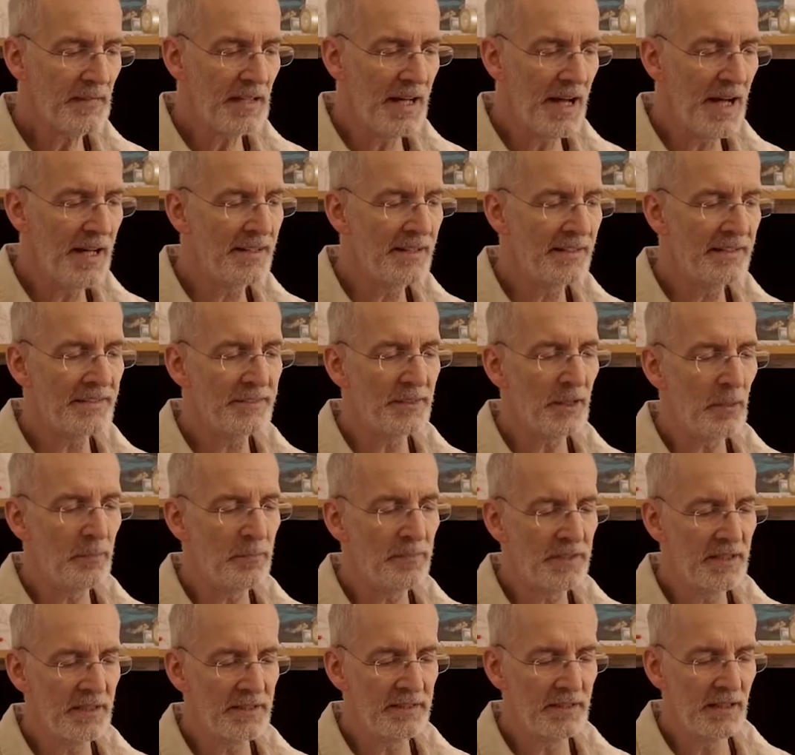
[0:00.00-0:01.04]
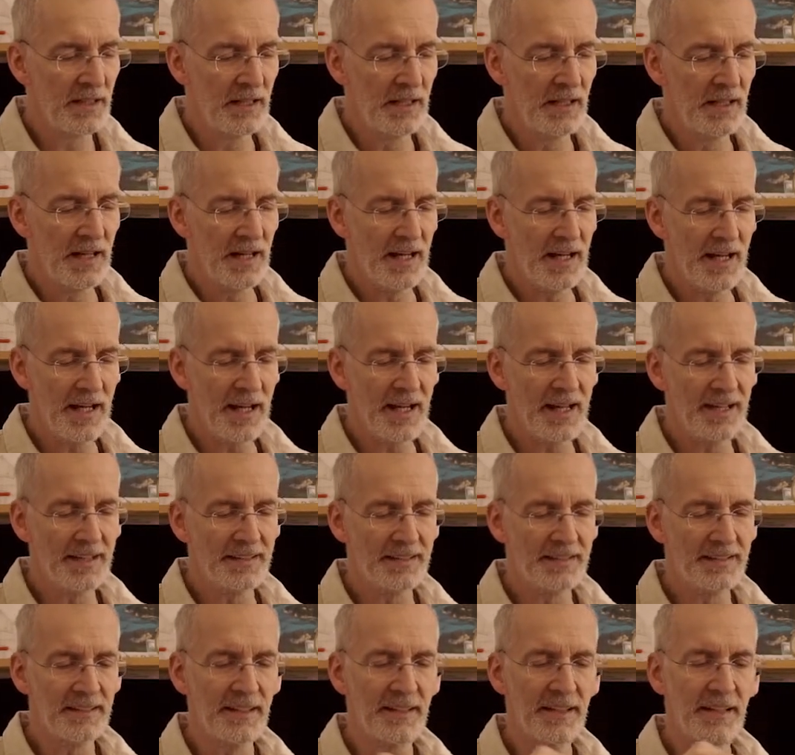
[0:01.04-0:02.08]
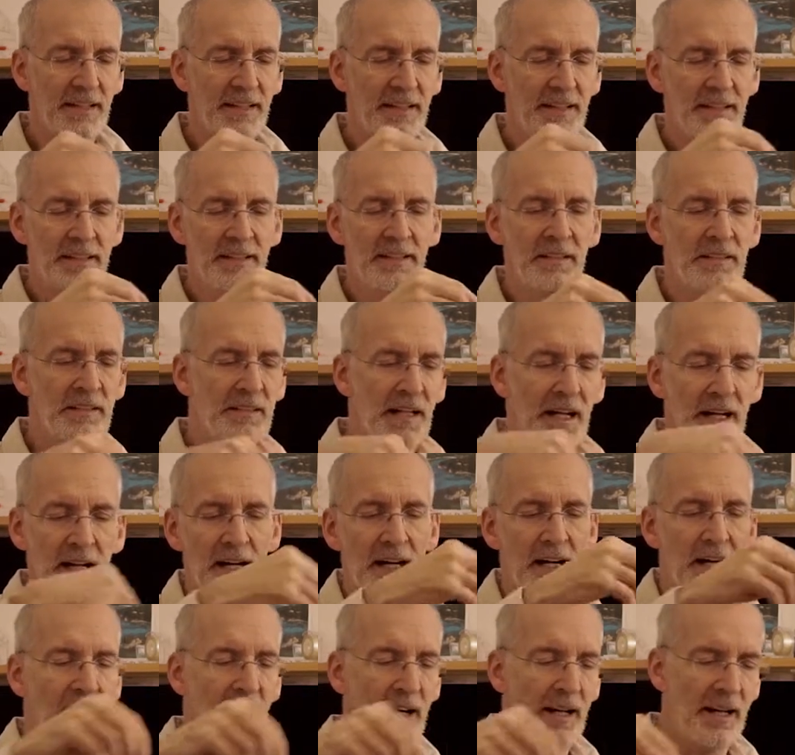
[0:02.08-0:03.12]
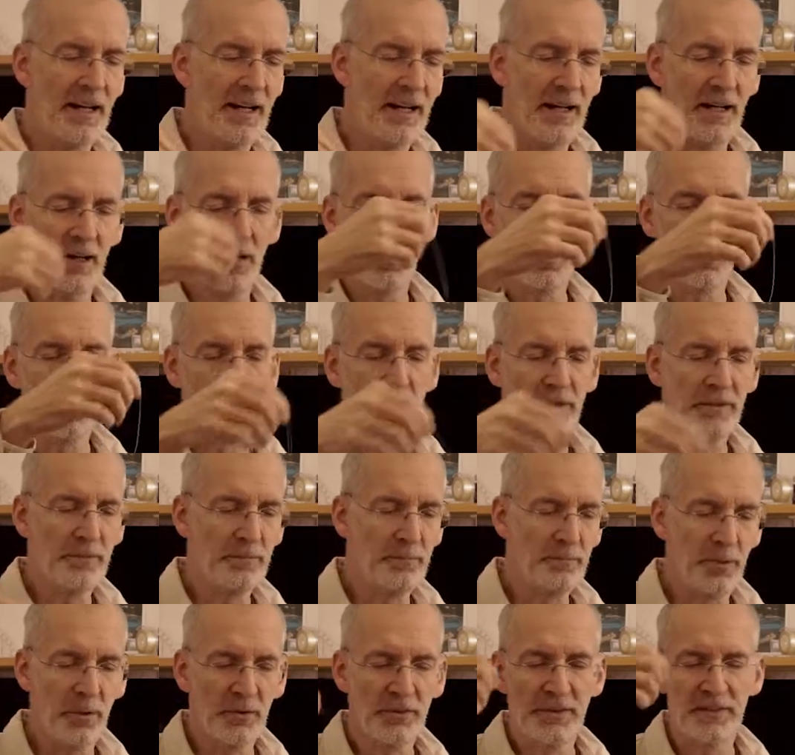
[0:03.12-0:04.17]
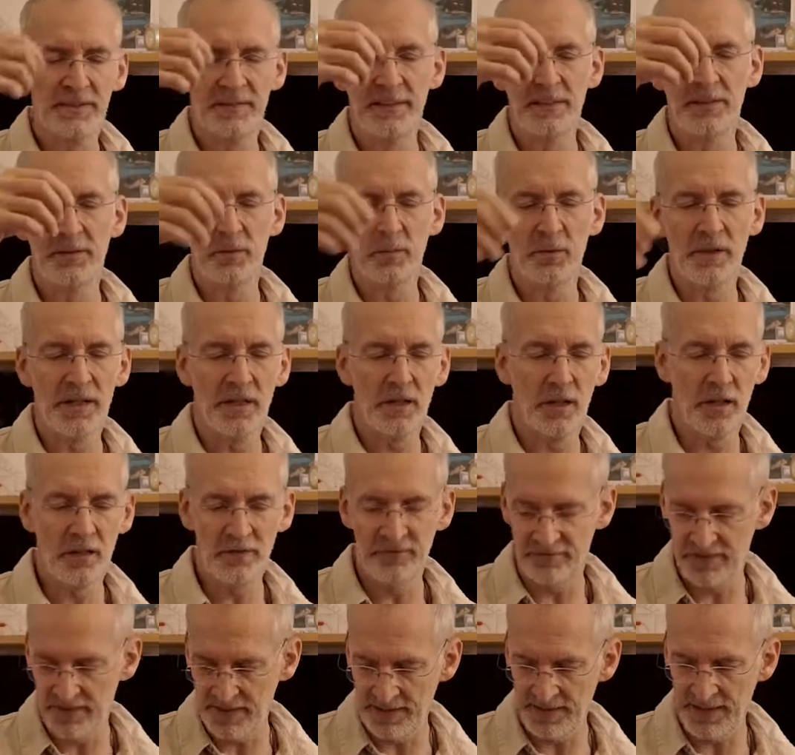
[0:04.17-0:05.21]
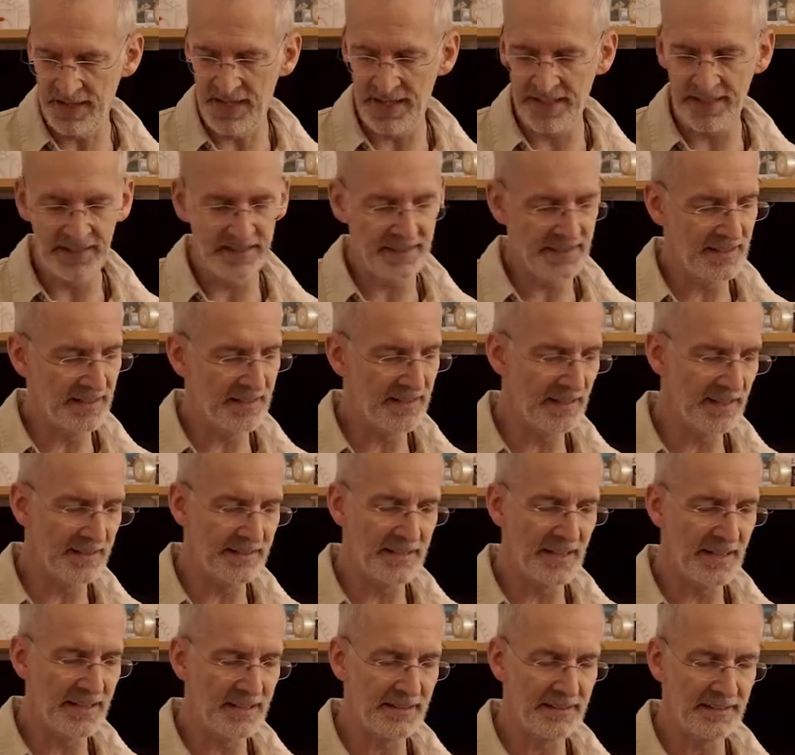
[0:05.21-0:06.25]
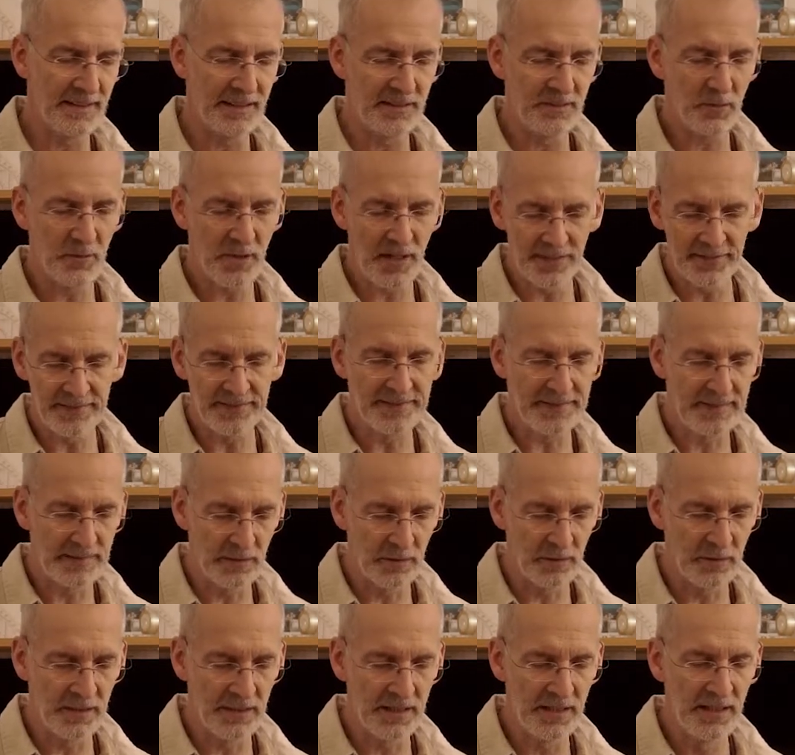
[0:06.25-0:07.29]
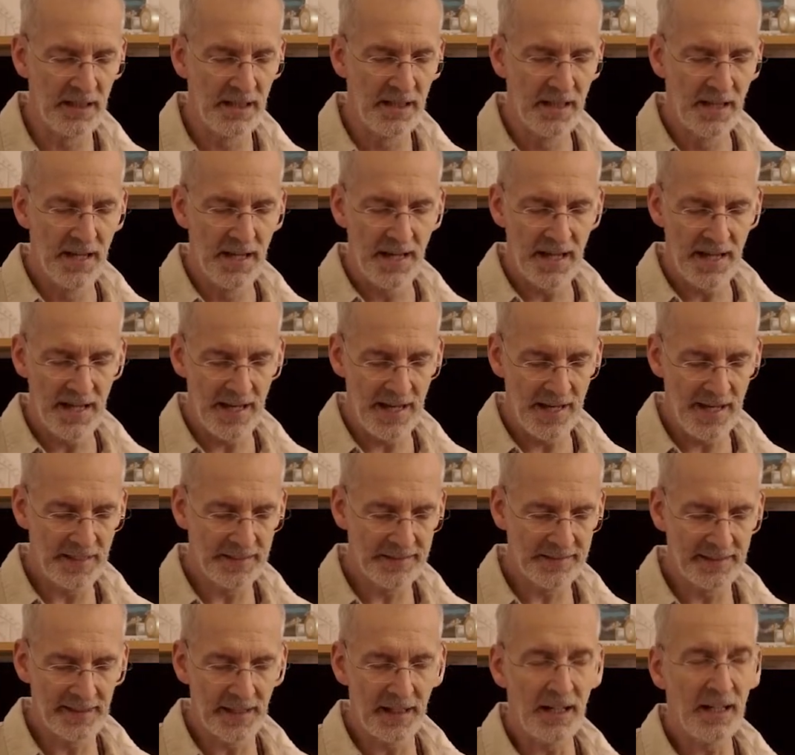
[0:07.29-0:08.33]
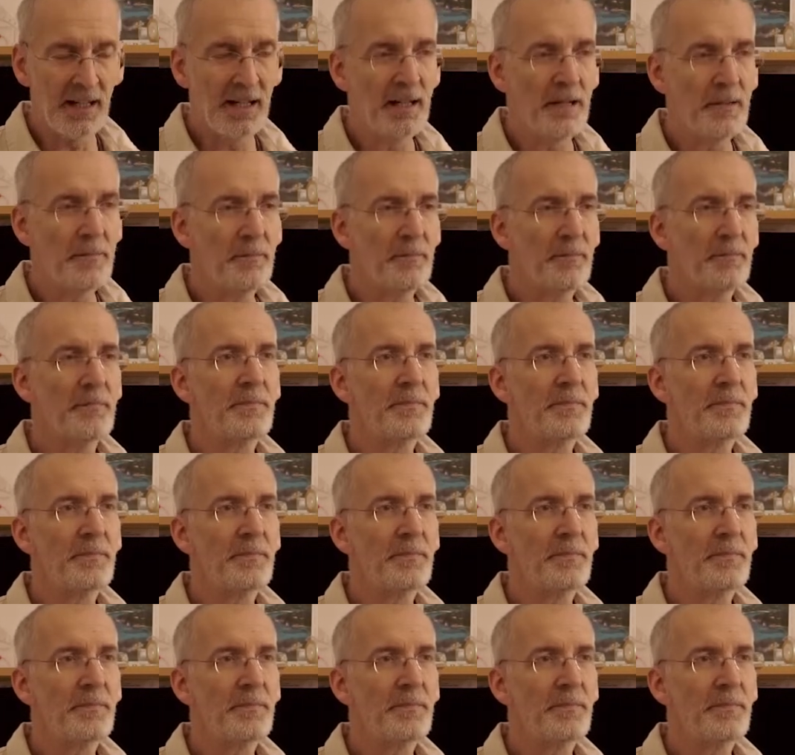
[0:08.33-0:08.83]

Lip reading: and I stopped it, and here I always put it this way off and hang it in, and then it runs slowly. And I